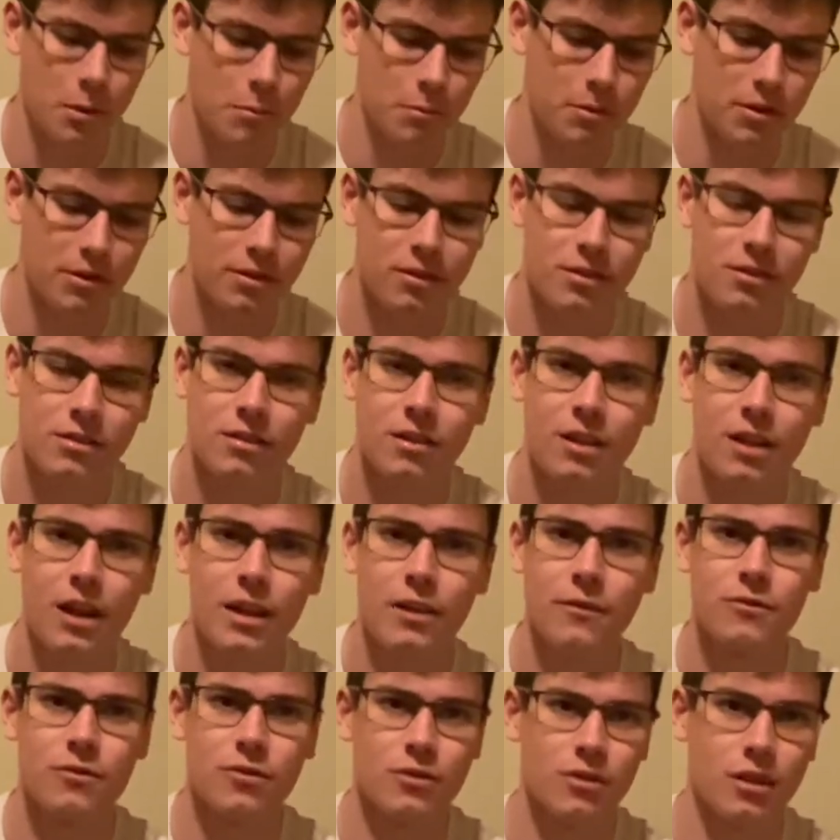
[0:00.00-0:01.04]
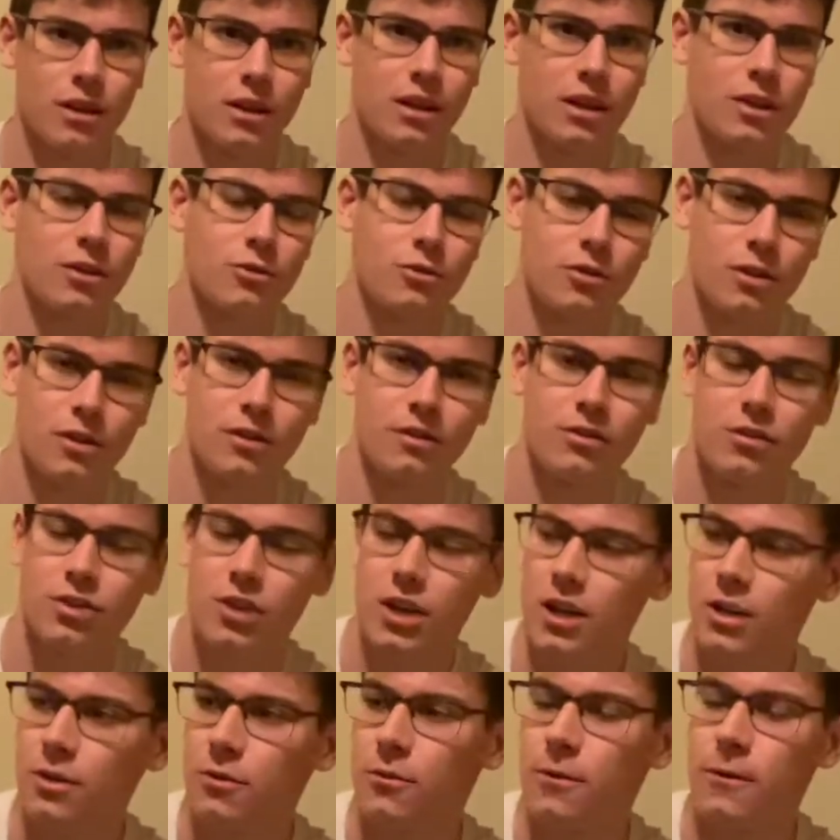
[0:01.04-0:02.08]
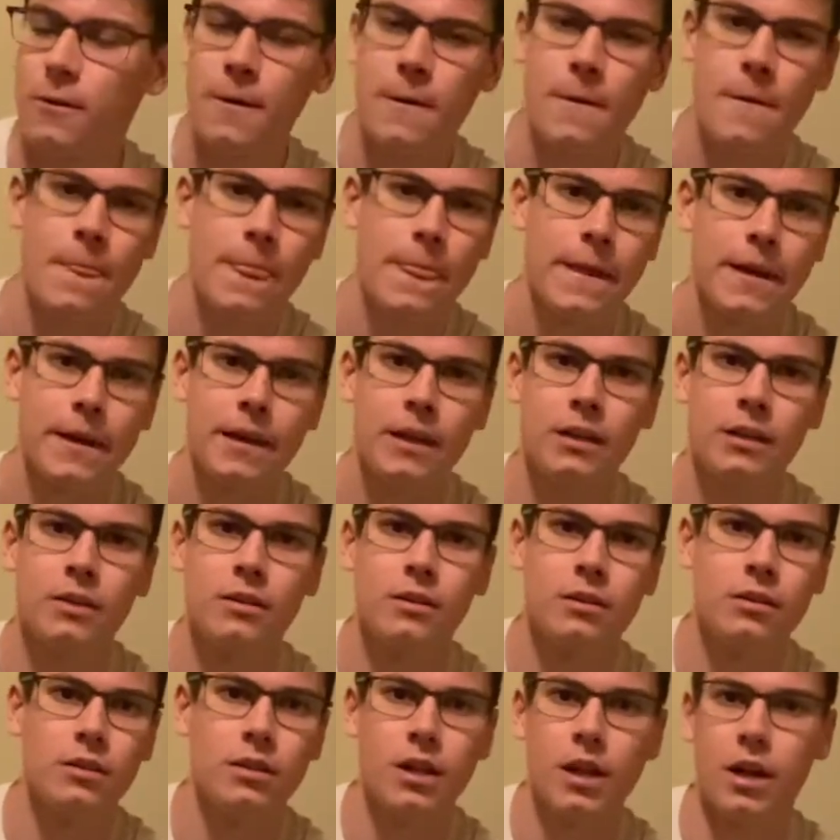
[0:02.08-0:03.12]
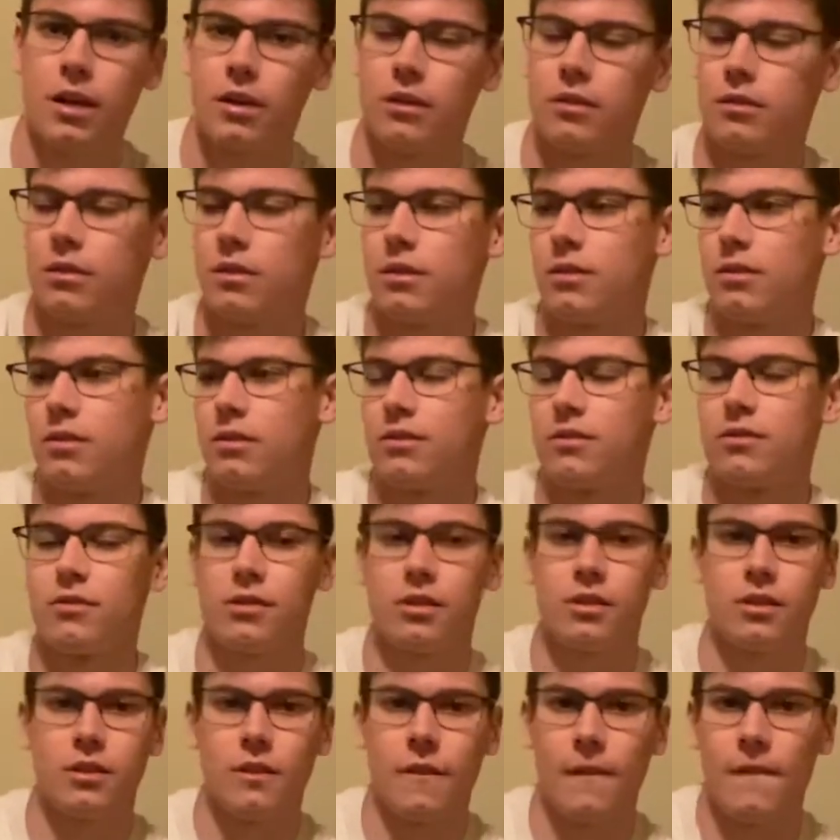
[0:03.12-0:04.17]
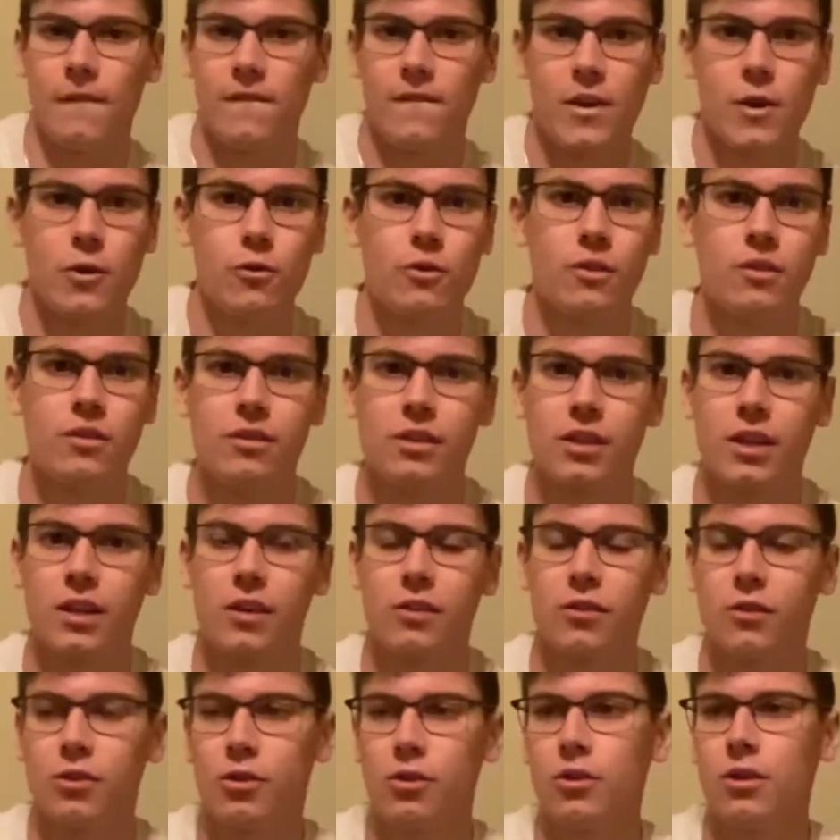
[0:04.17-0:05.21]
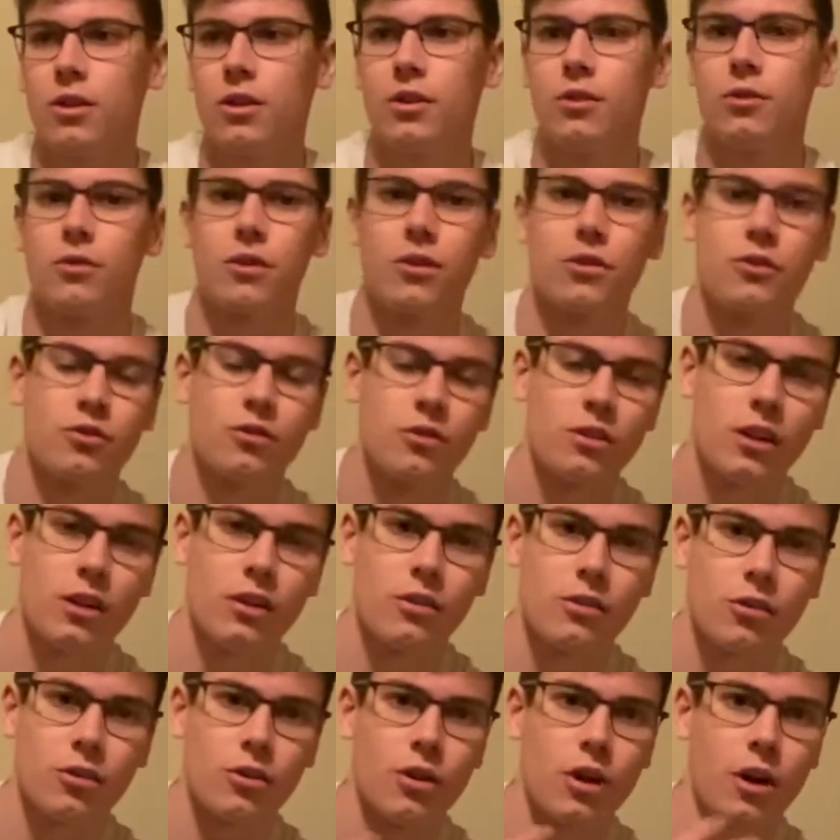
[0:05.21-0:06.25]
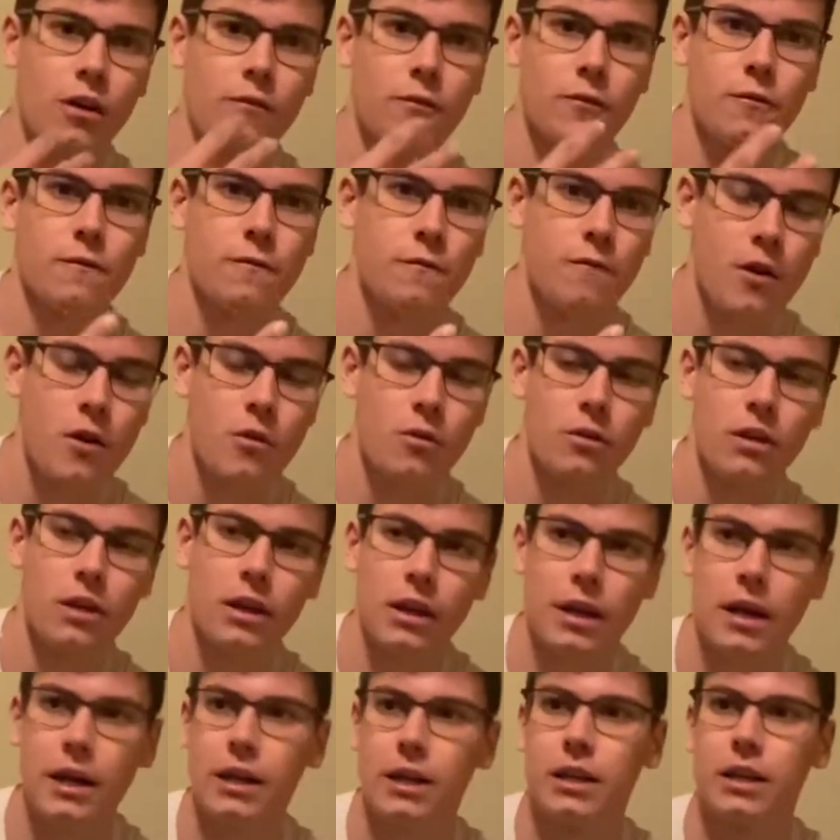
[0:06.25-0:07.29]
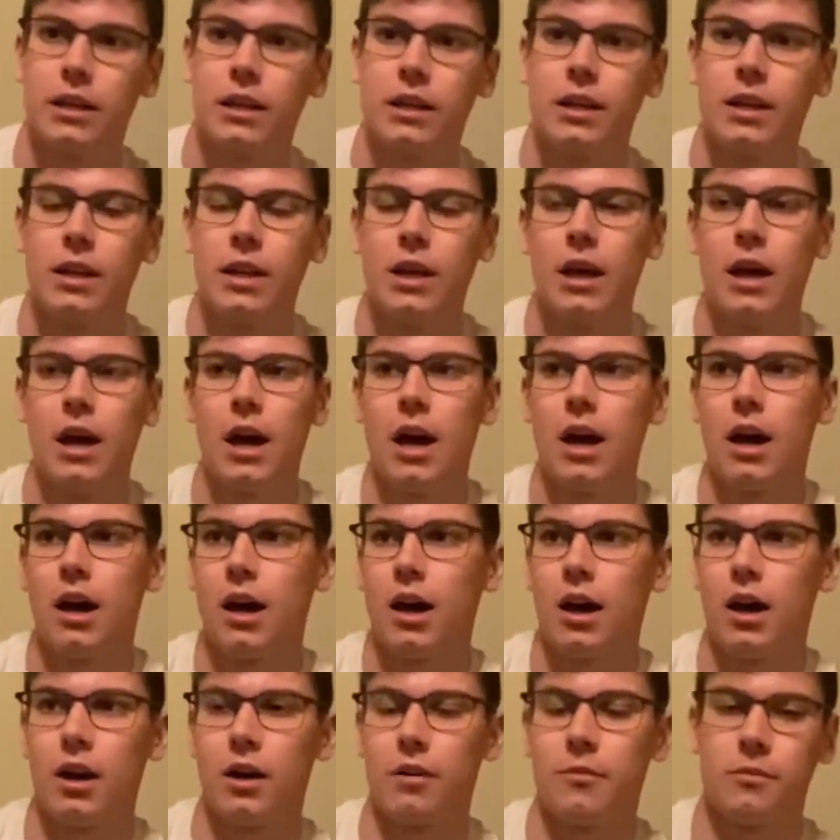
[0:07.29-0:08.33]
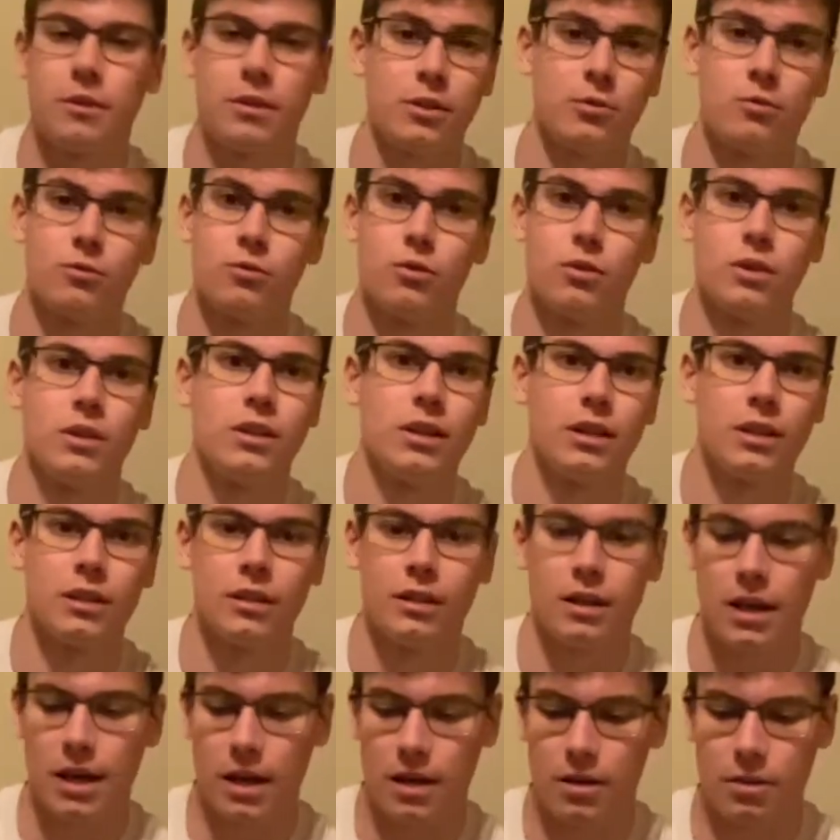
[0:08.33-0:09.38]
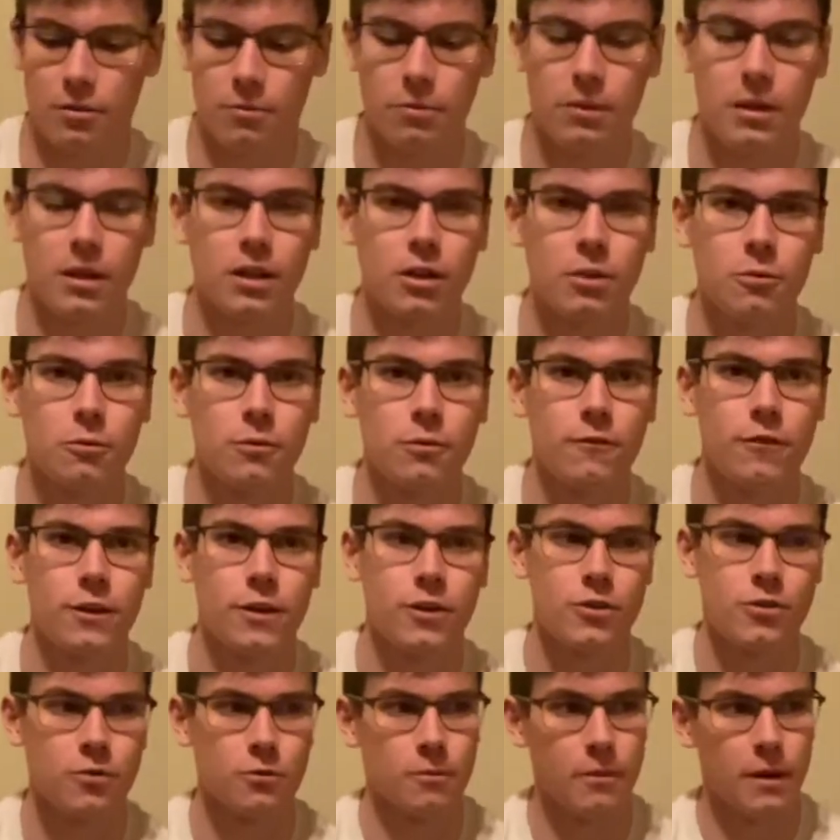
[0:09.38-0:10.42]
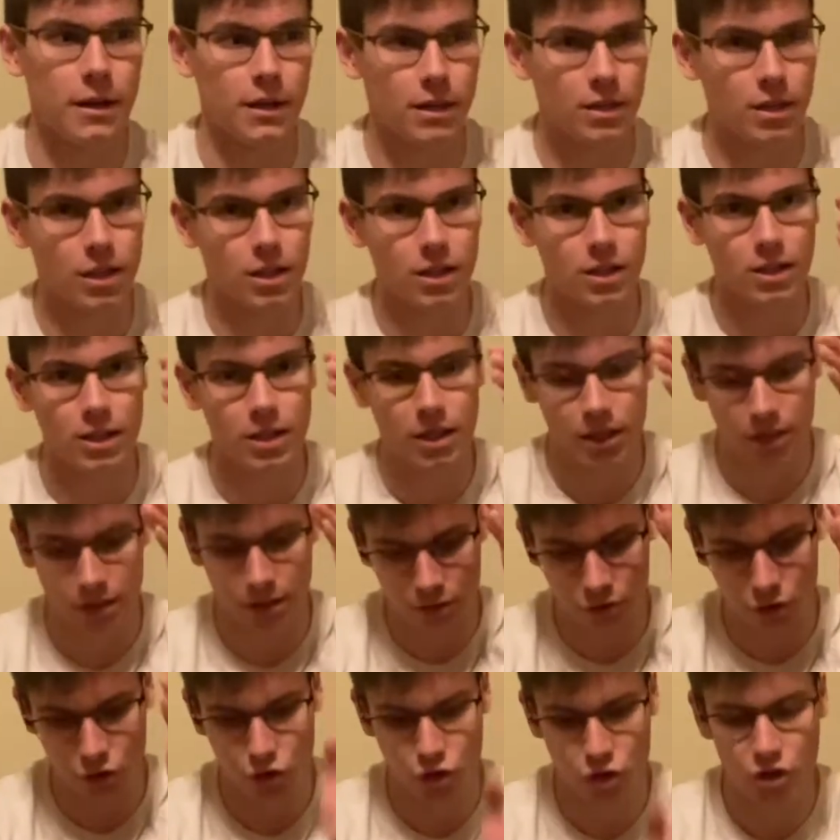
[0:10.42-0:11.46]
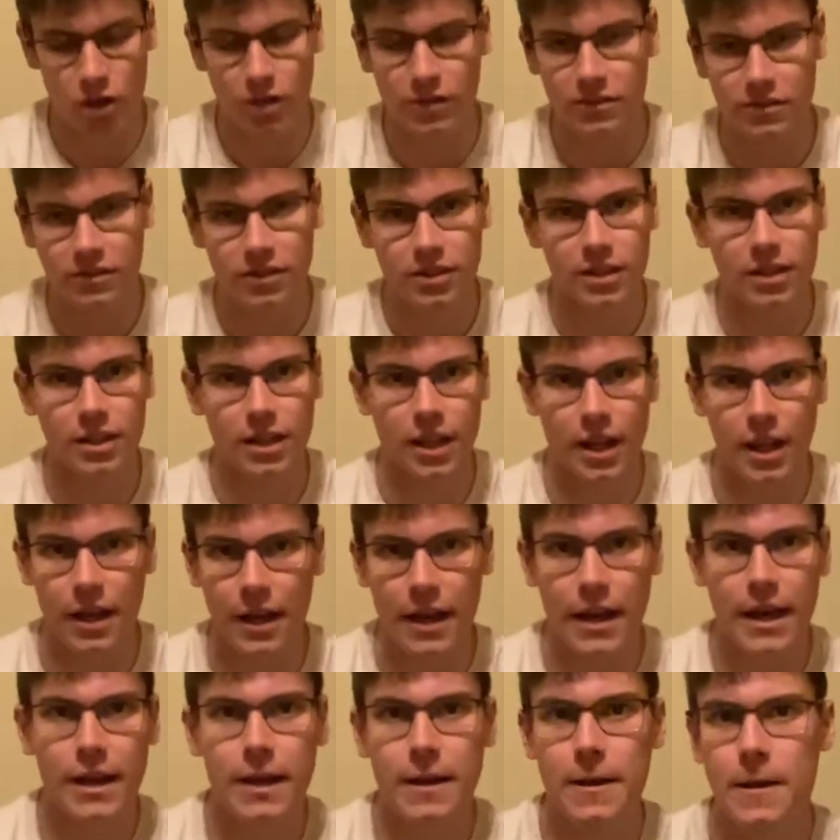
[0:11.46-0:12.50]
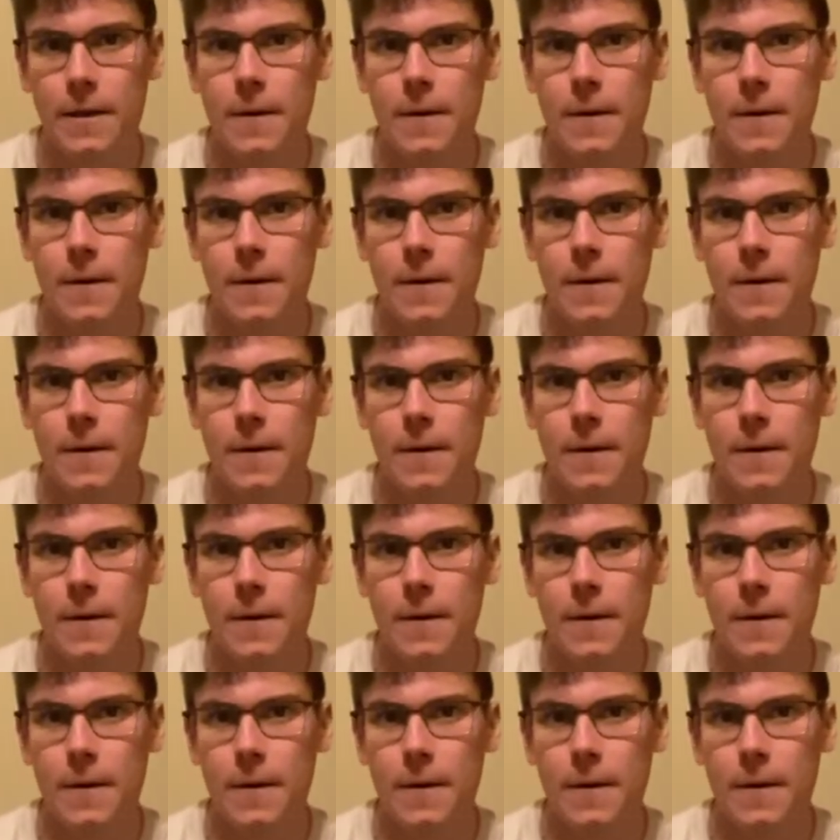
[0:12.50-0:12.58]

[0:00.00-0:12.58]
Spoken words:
business and life just like I do on this channel, and yeah, it's very easy to get started. You can just get started off your phone like I did. I really didn't end up getting a professional mic until just today.